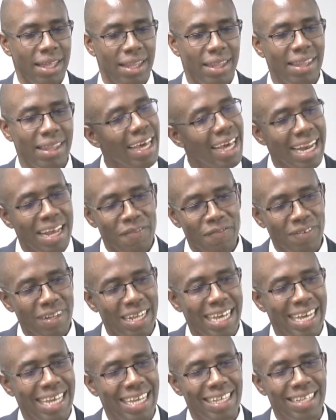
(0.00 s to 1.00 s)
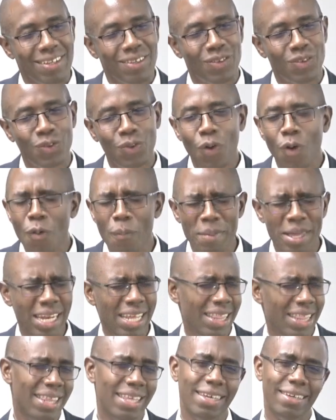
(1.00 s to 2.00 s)
Thereafter, so
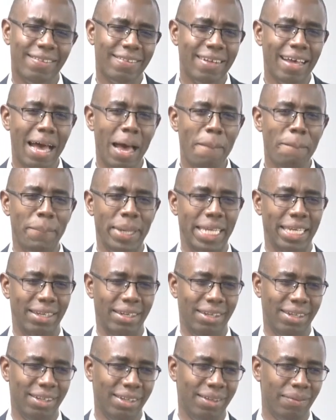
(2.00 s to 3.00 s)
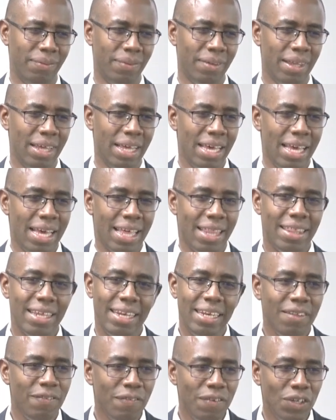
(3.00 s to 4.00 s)
many things happened. The
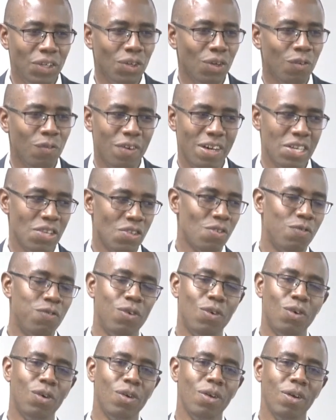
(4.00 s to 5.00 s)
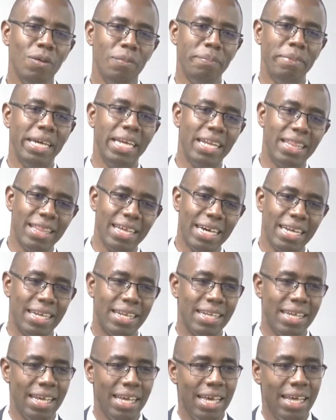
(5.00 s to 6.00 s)
division, first of all, meant
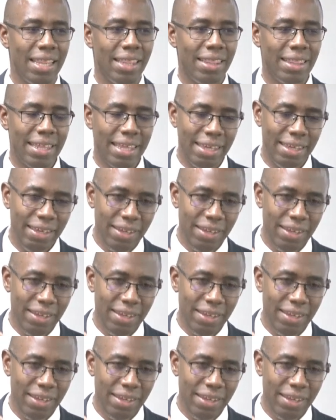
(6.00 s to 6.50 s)
that the